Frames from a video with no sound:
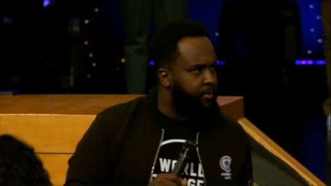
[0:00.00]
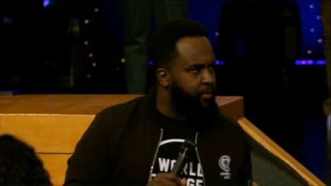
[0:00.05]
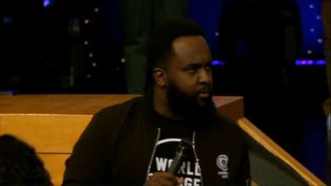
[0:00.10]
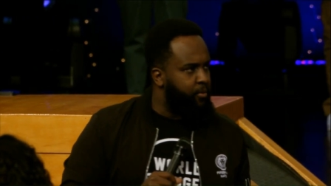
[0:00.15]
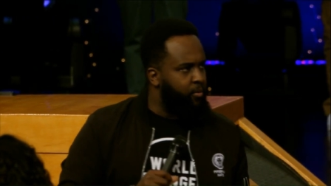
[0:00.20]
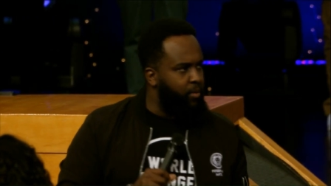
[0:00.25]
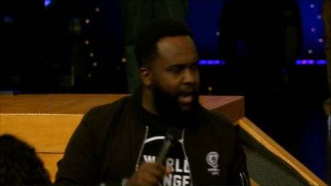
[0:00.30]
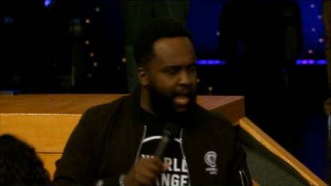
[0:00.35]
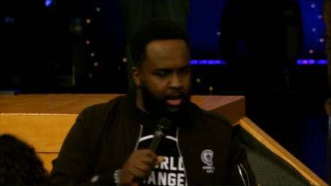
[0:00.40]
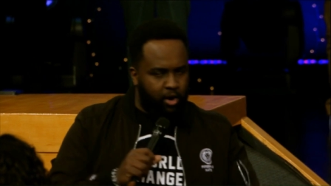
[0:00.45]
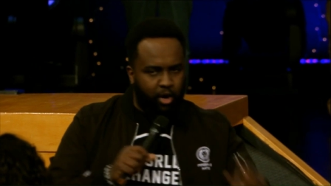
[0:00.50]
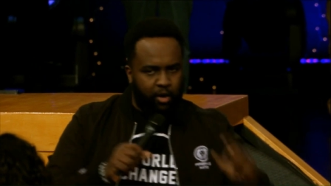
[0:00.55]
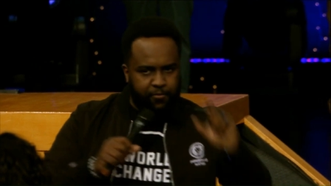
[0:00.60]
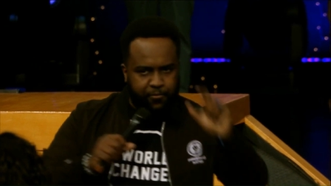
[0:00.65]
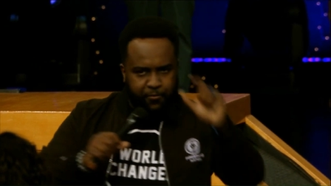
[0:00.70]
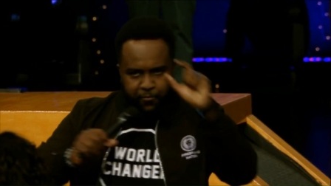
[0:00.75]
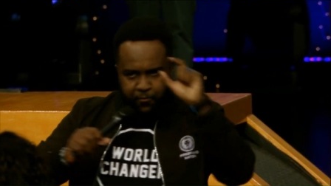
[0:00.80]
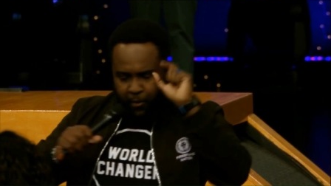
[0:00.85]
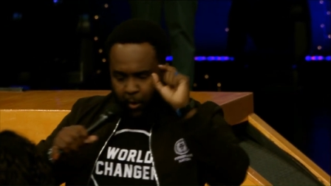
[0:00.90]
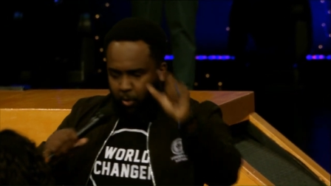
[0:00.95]
when I got
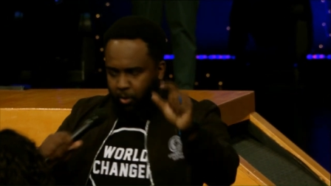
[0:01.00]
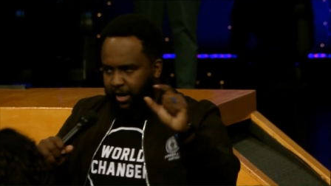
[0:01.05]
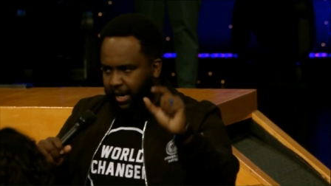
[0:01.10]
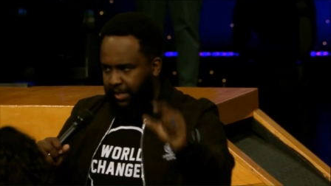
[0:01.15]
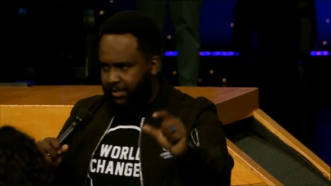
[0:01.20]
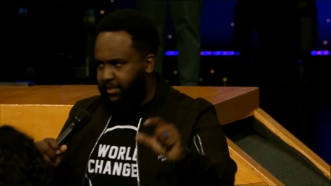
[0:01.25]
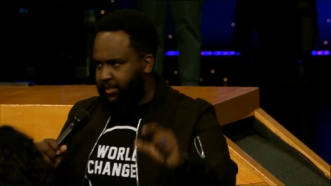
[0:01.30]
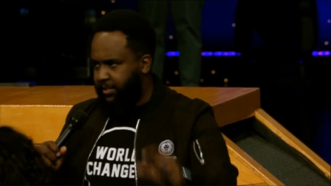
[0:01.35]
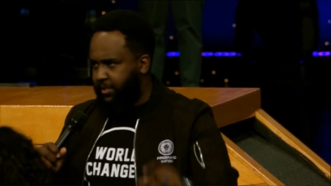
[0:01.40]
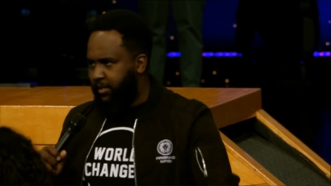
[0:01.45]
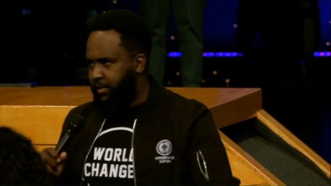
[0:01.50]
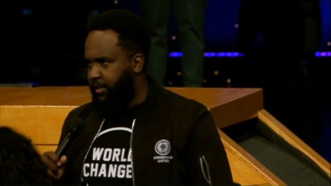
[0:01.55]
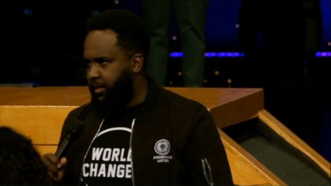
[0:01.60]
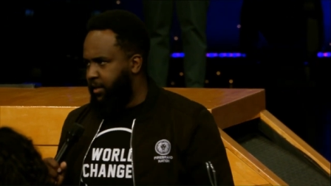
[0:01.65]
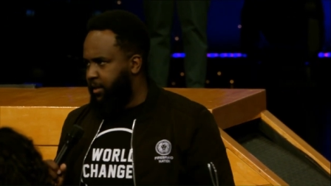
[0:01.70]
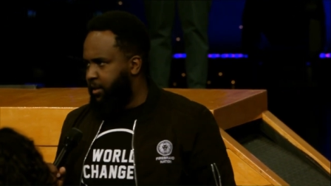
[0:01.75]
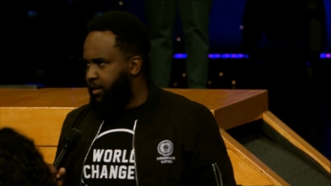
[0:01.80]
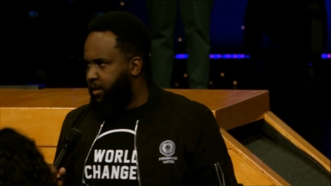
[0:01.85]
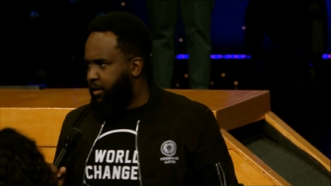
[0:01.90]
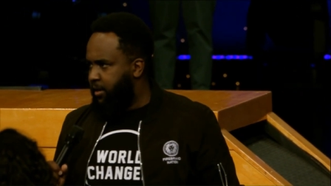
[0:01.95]
focused,
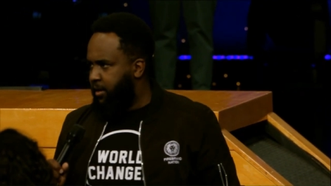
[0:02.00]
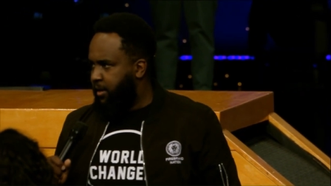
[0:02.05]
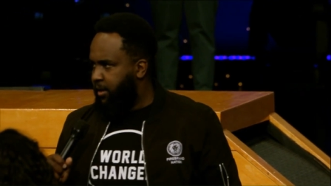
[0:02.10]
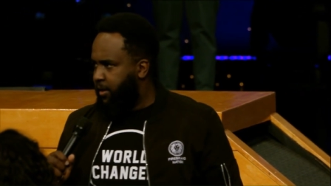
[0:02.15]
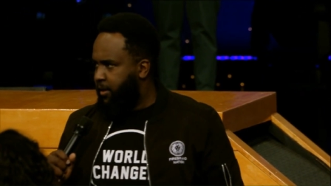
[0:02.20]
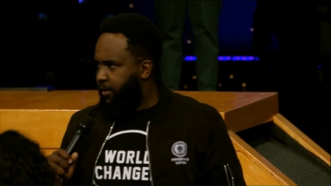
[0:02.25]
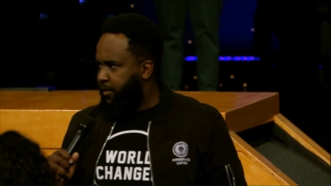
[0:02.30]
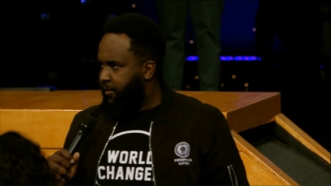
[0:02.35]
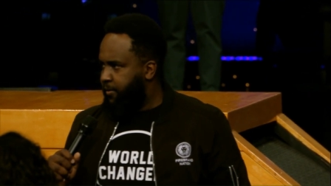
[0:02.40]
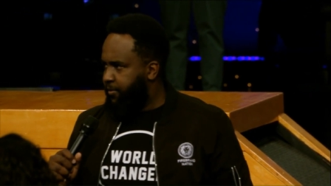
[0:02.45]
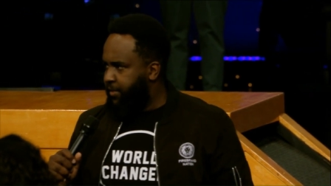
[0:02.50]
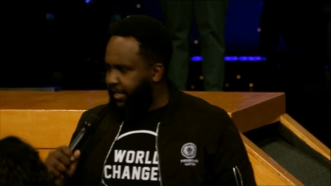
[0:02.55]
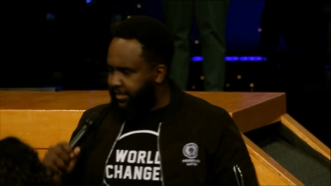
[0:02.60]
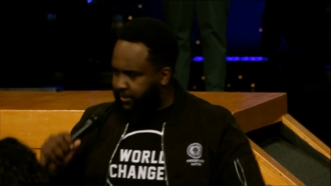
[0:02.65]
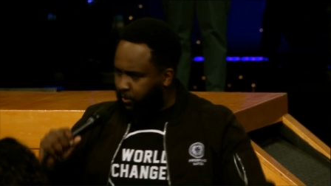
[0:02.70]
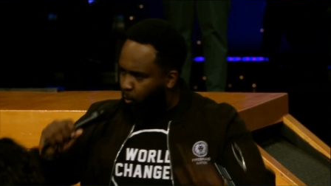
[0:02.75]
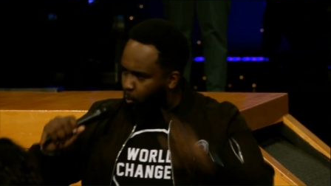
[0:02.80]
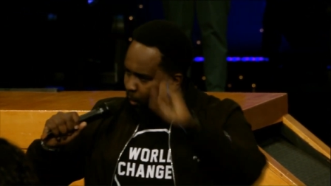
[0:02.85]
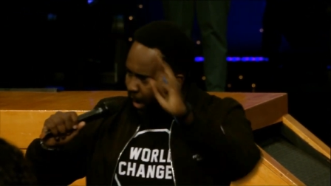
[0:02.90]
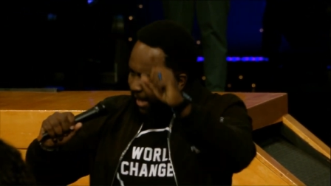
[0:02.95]
this
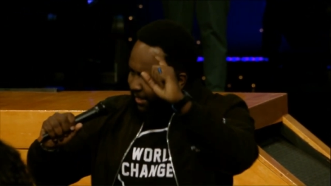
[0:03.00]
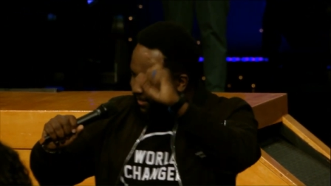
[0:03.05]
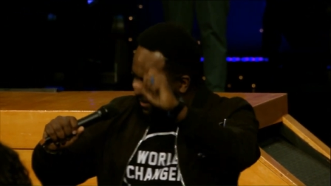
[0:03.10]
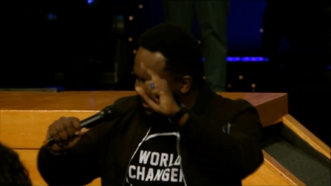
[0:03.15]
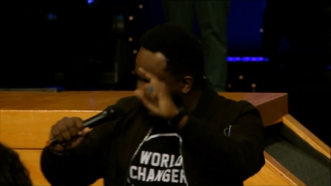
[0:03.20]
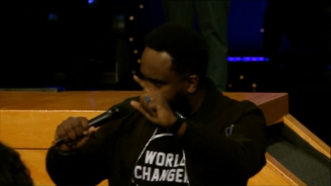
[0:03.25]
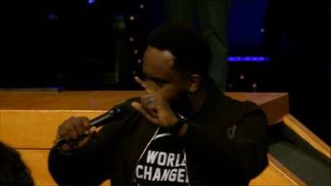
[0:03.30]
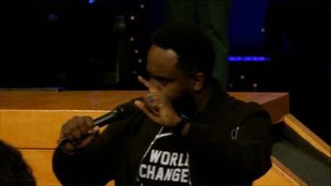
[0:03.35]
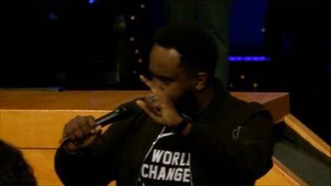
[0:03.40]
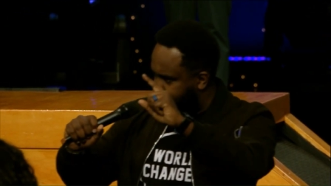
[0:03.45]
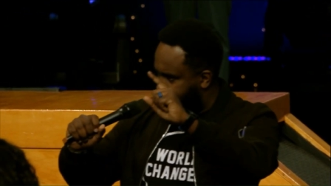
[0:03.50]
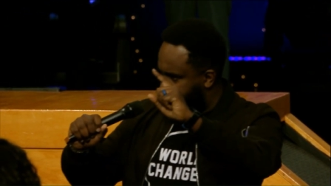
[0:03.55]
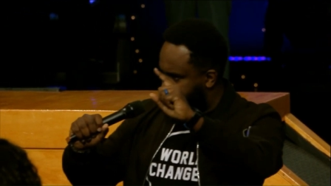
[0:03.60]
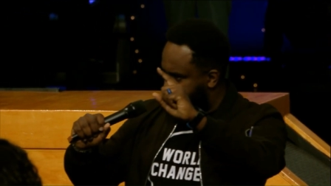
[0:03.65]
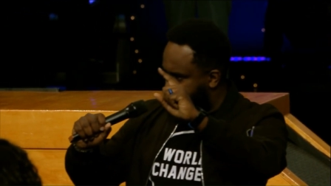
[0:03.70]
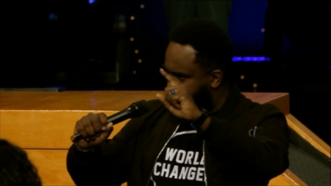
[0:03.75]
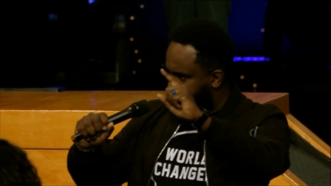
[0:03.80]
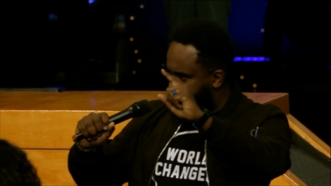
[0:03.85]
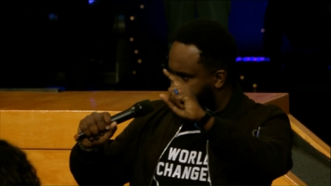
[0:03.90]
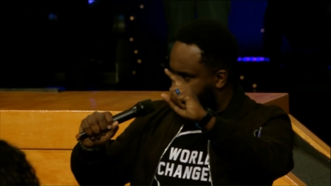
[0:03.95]
one thing
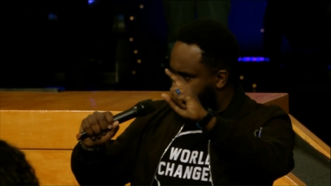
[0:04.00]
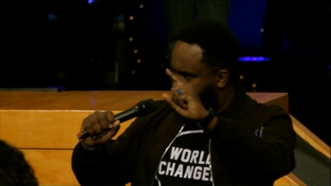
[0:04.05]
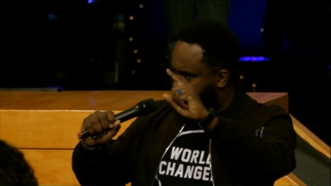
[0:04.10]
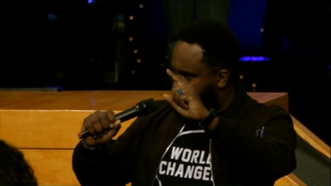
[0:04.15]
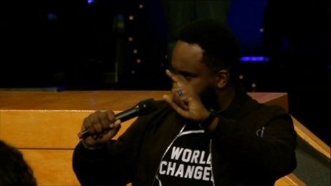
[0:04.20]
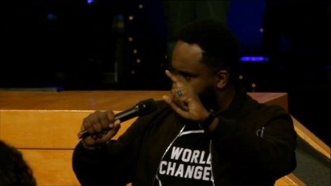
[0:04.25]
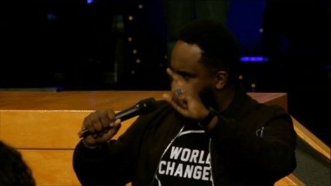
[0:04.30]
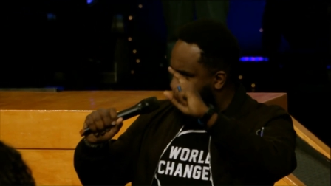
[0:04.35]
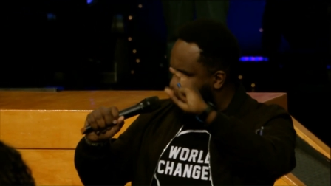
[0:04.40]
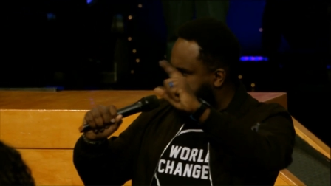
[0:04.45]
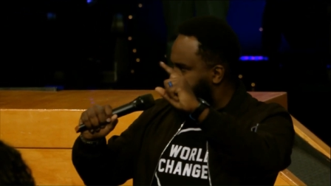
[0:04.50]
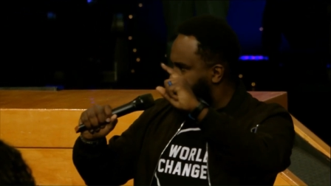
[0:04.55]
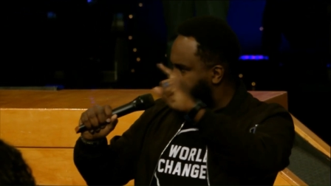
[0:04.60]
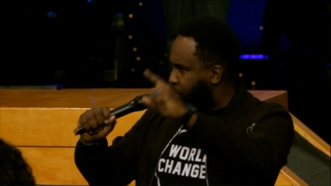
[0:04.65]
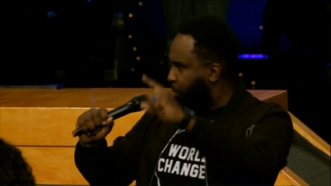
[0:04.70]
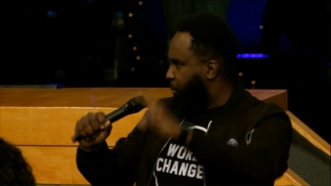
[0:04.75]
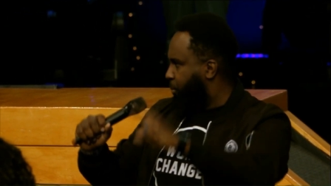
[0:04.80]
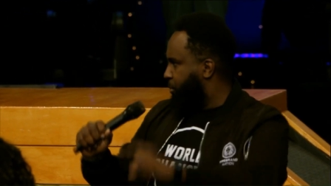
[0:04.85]
I do.